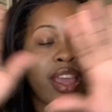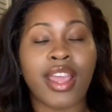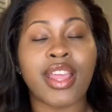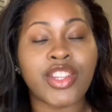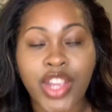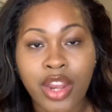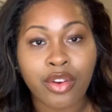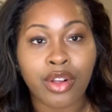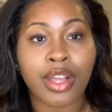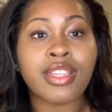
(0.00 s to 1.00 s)
in
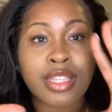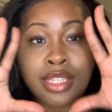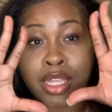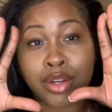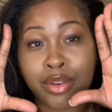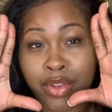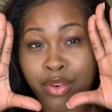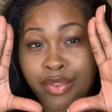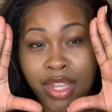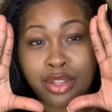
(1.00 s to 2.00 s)
general is the center of your
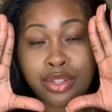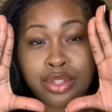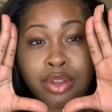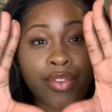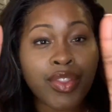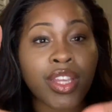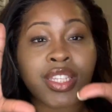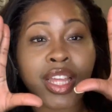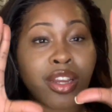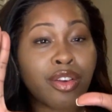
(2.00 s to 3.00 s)
face. So if the
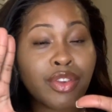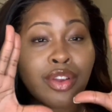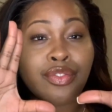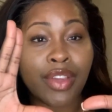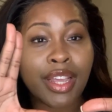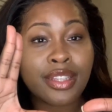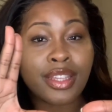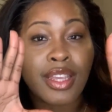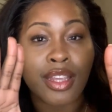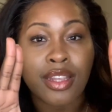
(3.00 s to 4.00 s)
center of your face
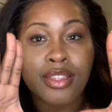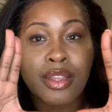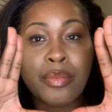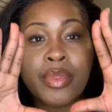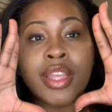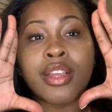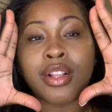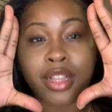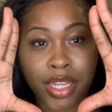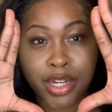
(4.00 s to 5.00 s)
is
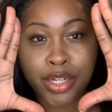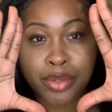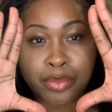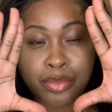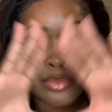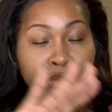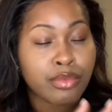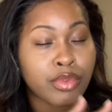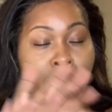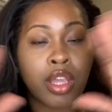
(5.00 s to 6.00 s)
clear,
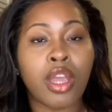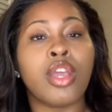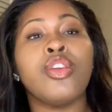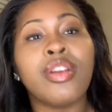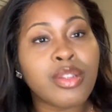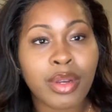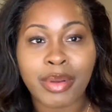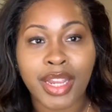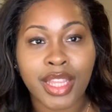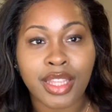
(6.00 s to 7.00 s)
you don't have to worry
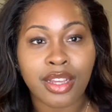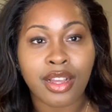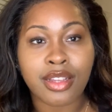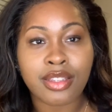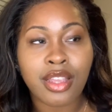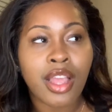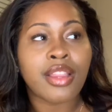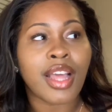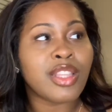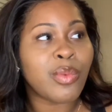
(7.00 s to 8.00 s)
about anything else.
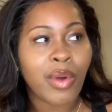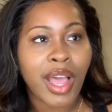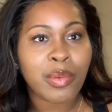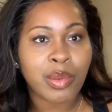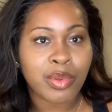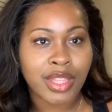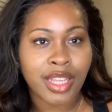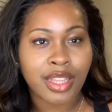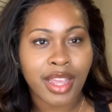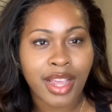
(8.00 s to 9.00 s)
That's why people
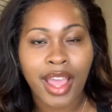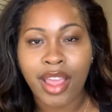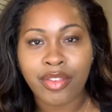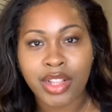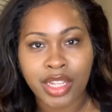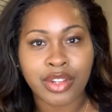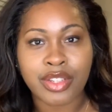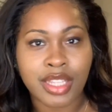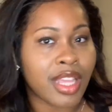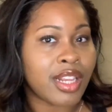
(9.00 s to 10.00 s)
think like I have clear
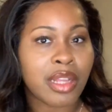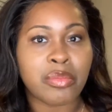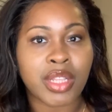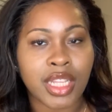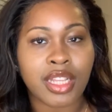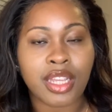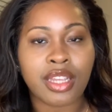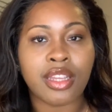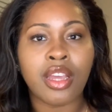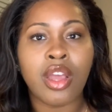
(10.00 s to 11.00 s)
skin
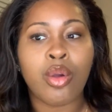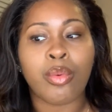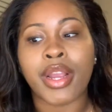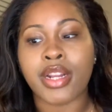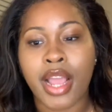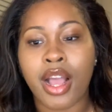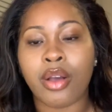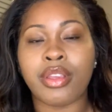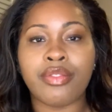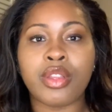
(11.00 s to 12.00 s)
completely right now,
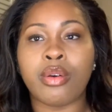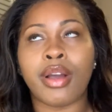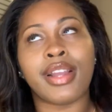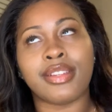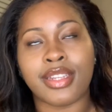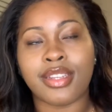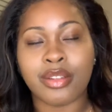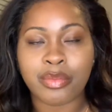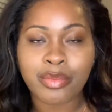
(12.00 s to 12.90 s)
even though I did.